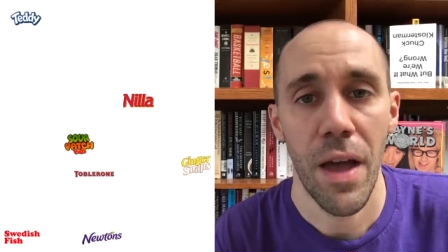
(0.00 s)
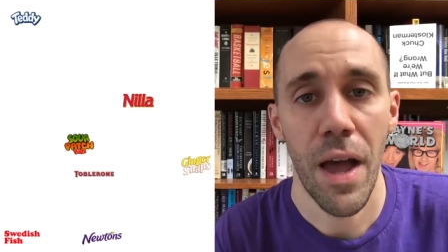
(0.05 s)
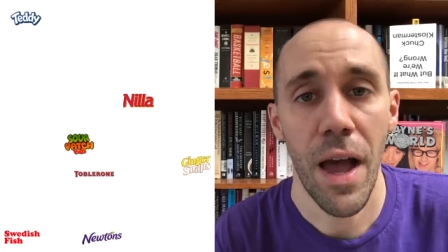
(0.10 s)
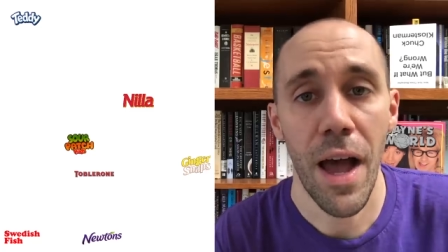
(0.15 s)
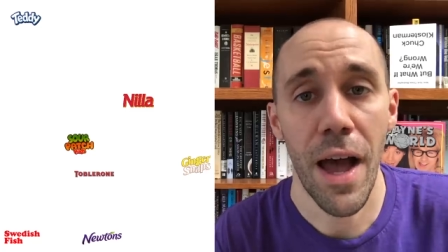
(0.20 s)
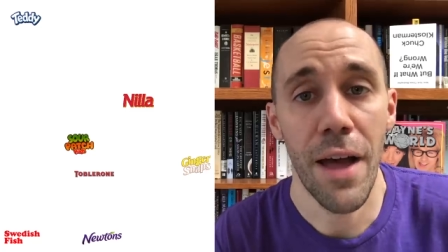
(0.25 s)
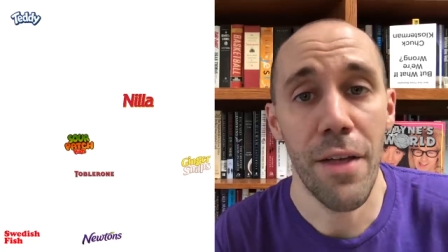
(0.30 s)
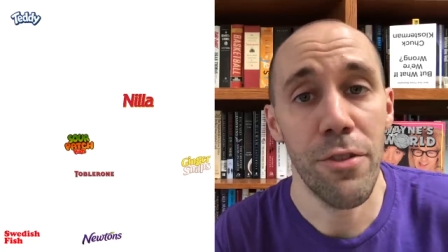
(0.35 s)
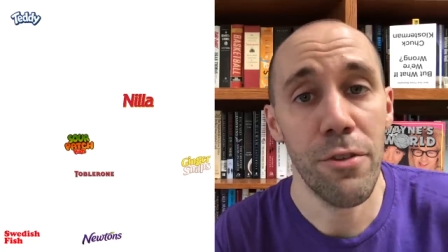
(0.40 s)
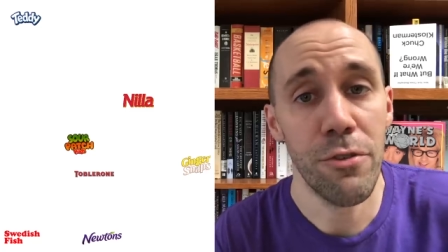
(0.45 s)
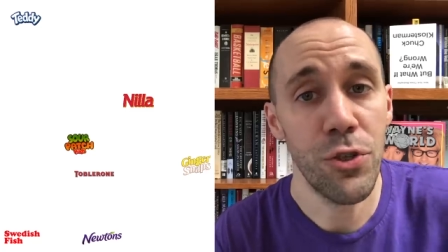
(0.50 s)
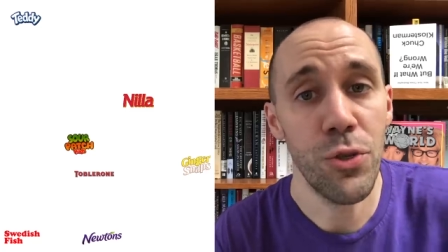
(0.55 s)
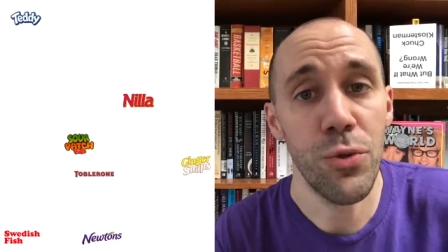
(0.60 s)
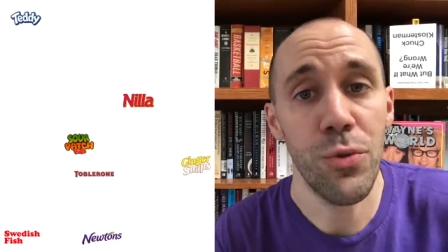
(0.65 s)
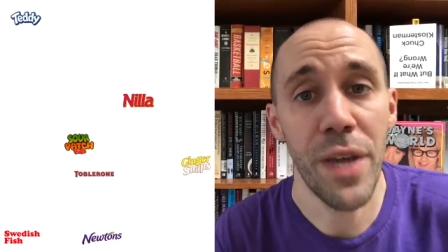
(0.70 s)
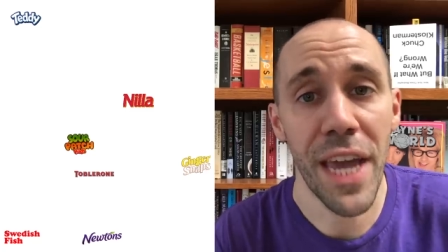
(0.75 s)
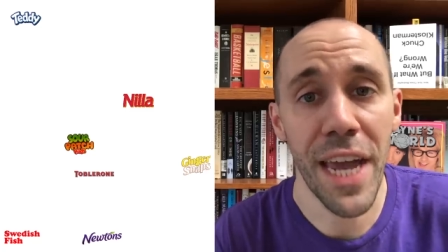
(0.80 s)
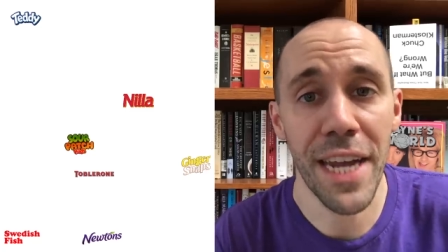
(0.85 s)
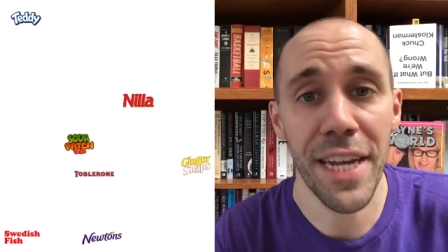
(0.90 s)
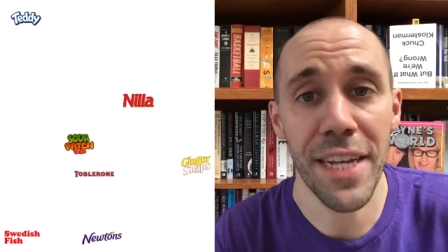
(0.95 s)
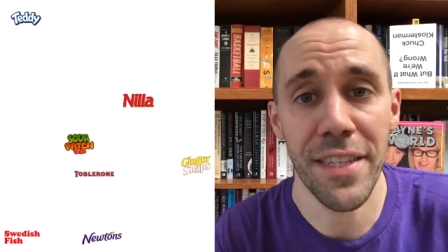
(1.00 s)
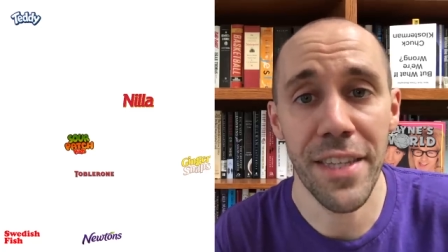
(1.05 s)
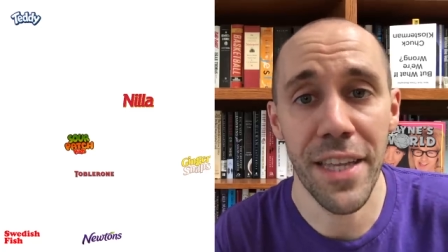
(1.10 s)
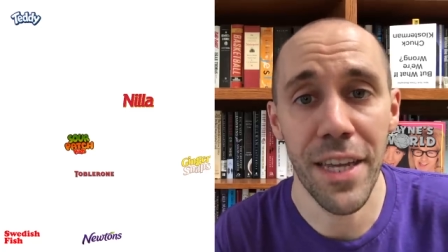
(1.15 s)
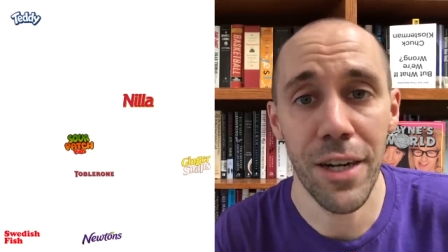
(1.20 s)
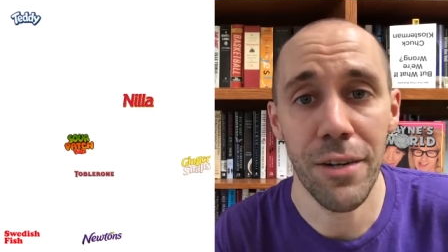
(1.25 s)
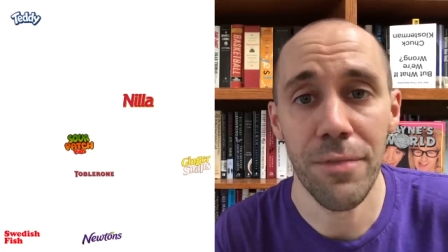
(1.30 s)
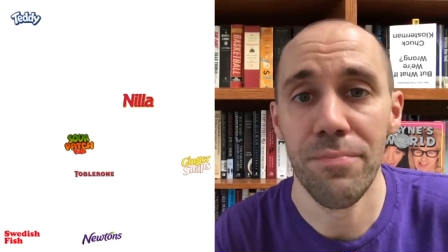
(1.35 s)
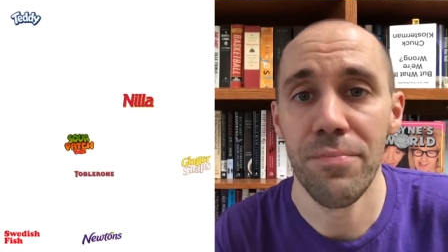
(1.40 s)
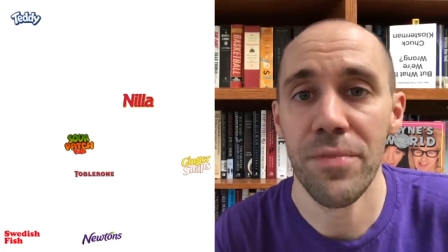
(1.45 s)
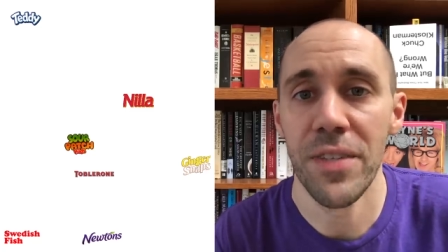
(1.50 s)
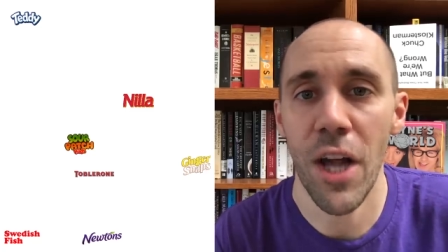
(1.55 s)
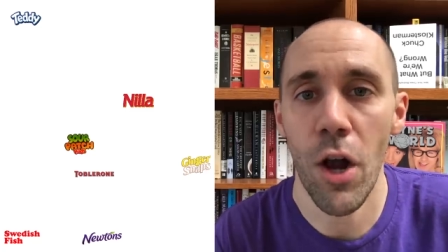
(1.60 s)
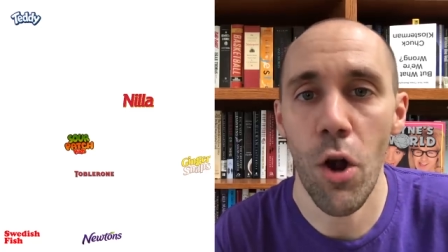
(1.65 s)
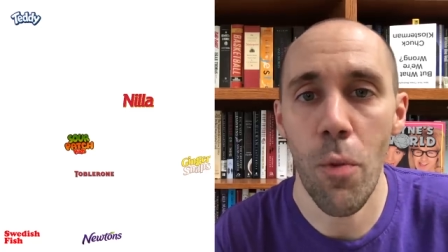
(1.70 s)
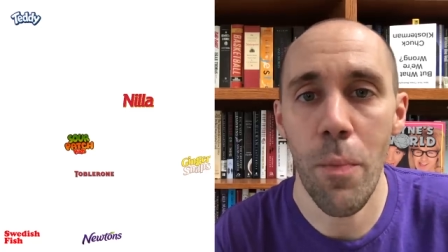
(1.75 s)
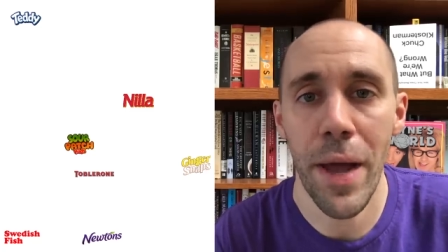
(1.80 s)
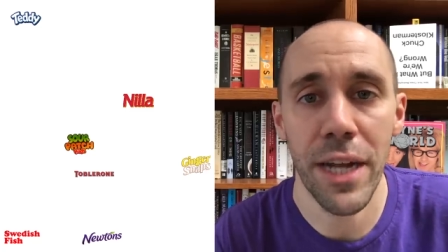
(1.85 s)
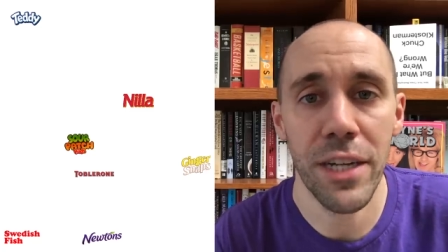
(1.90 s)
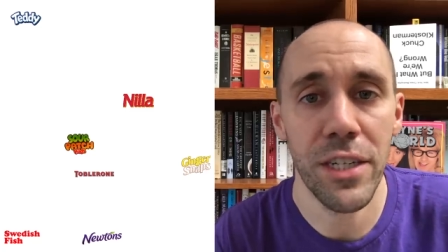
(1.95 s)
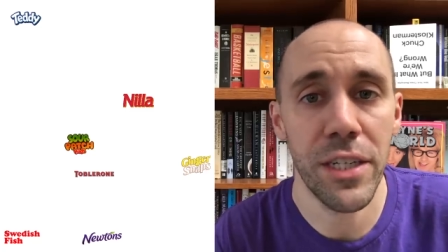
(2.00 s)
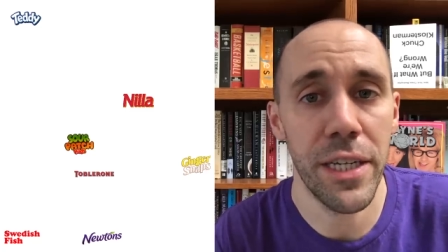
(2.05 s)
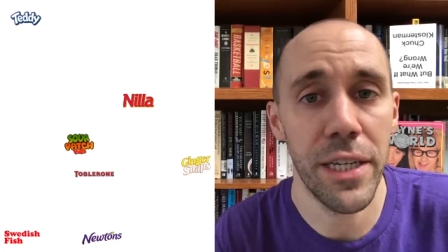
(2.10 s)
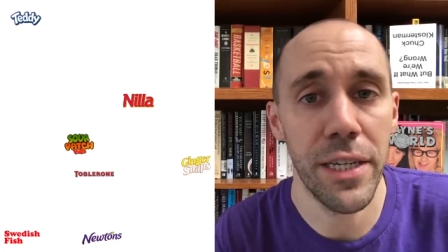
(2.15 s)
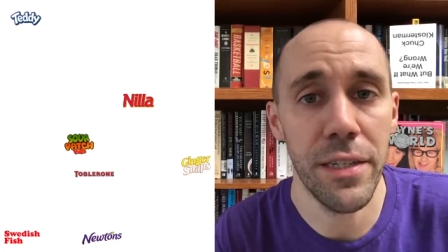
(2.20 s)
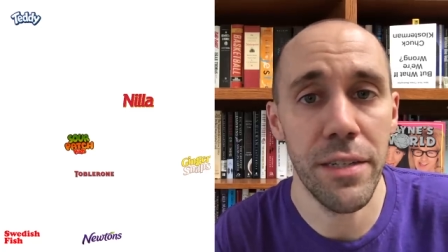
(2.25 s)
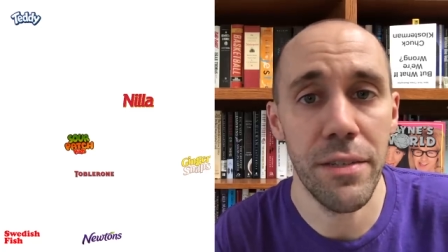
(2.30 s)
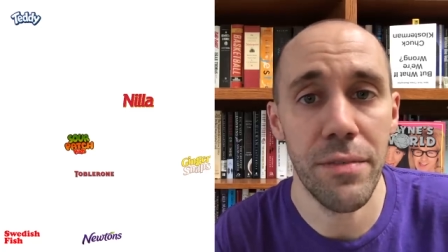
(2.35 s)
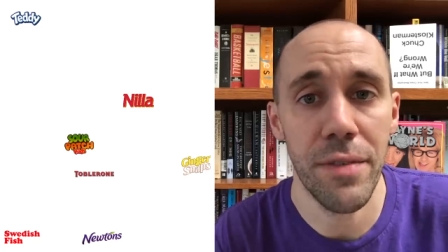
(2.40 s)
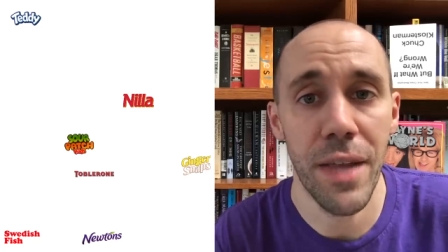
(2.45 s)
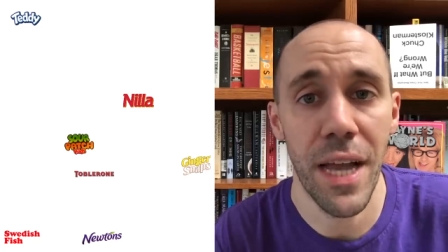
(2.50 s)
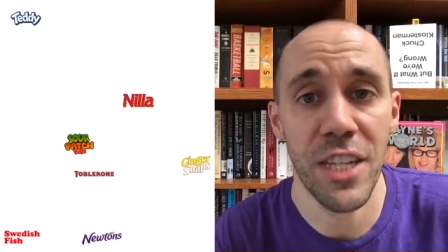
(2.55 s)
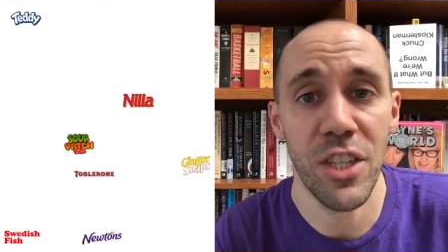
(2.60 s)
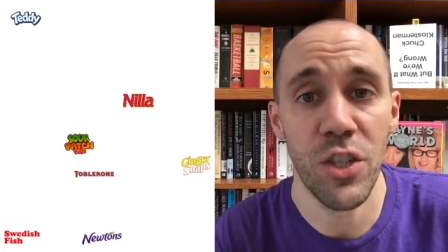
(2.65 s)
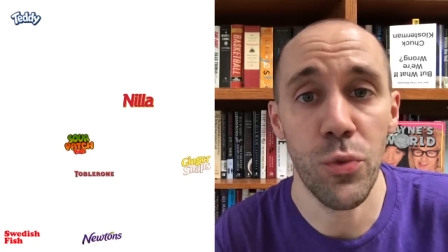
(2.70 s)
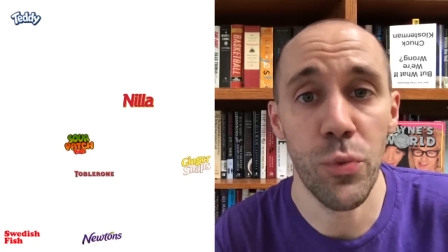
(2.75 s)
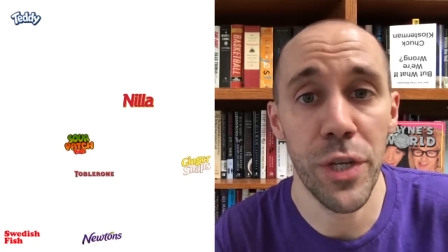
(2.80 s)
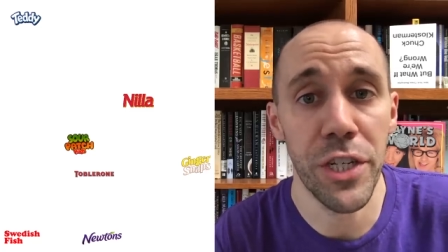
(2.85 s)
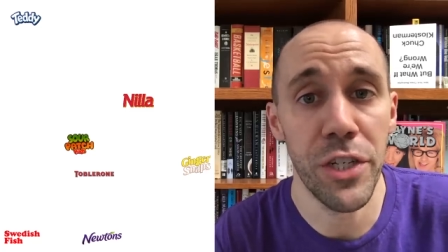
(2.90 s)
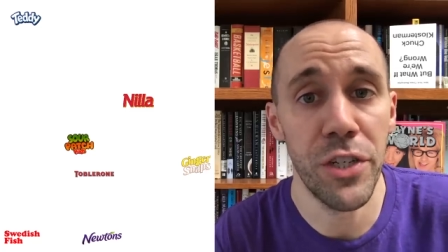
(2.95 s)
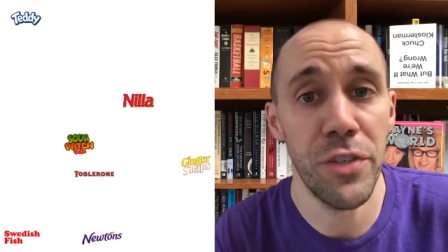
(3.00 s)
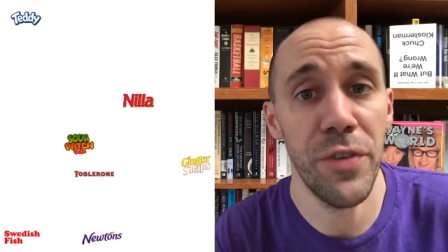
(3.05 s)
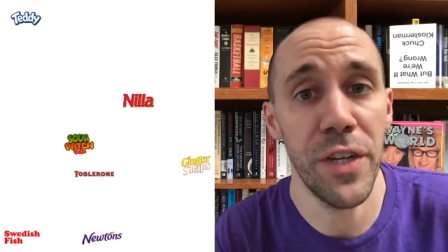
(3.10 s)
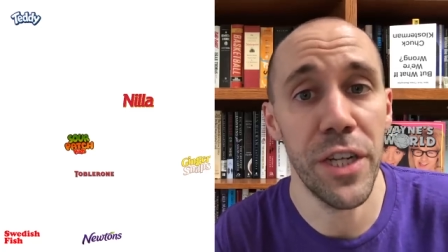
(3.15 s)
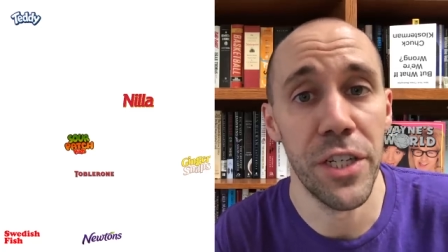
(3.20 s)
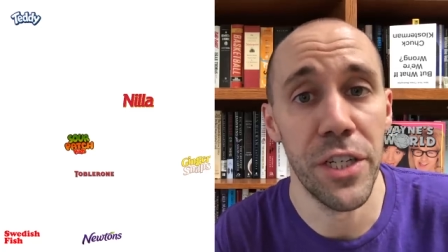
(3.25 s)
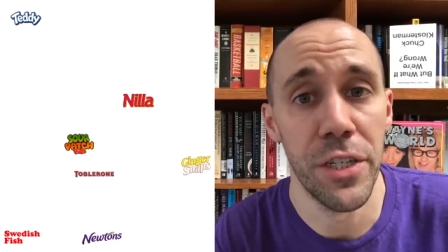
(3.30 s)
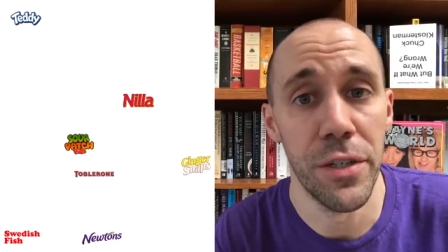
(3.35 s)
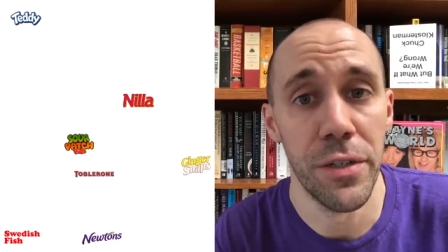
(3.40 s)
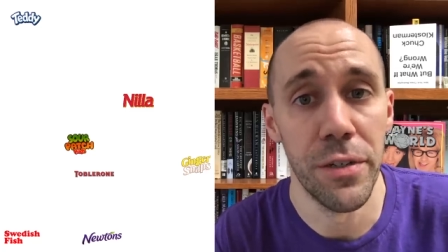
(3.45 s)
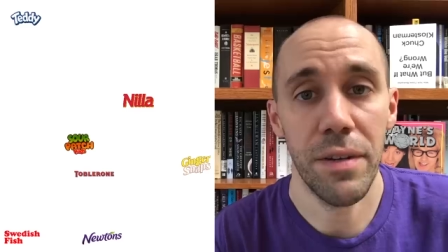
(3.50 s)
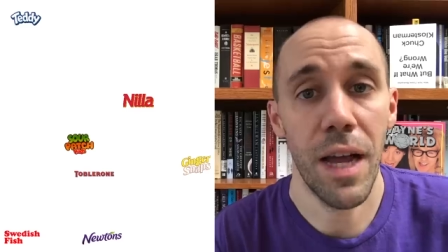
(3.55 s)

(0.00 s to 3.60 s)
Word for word: Ah, there's two candies there, Sour Patch Kids and Swedish Fish.